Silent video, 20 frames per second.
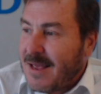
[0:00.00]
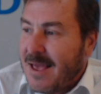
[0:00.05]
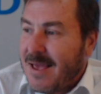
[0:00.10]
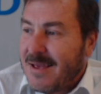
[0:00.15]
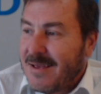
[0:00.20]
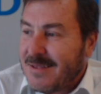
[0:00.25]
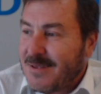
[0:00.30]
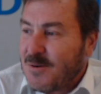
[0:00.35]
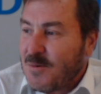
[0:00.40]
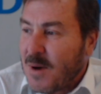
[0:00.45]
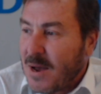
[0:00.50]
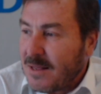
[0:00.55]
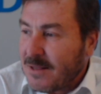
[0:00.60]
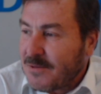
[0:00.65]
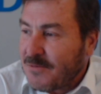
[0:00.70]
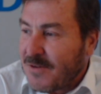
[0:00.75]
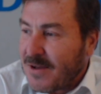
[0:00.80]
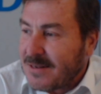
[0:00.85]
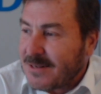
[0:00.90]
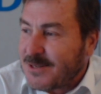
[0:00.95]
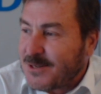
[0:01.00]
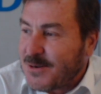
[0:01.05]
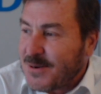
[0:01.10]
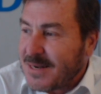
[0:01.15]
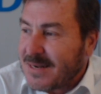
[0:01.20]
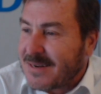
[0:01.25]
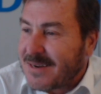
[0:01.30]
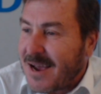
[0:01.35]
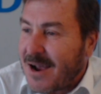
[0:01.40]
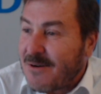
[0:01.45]
The Wealth Fund to
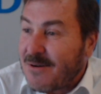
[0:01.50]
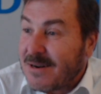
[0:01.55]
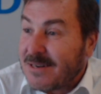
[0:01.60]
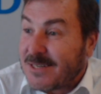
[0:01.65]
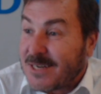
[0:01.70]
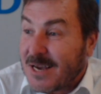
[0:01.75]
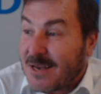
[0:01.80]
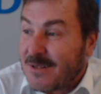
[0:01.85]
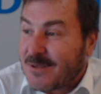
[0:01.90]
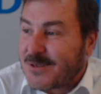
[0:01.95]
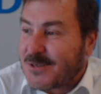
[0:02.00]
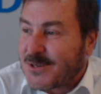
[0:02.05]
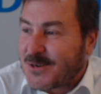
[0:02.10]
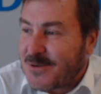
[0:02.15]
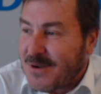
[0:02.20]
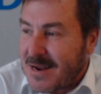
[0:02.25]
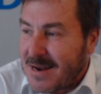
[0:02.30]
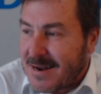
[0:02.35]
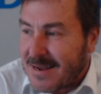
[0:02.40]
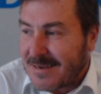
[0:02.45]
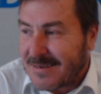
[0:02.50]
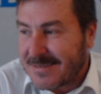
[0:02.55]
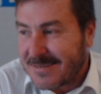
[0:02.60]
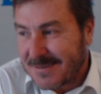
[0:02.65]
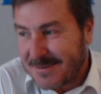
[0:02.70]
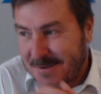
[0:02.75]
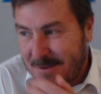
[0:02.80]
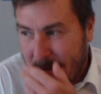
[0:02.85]
encourage health screenings.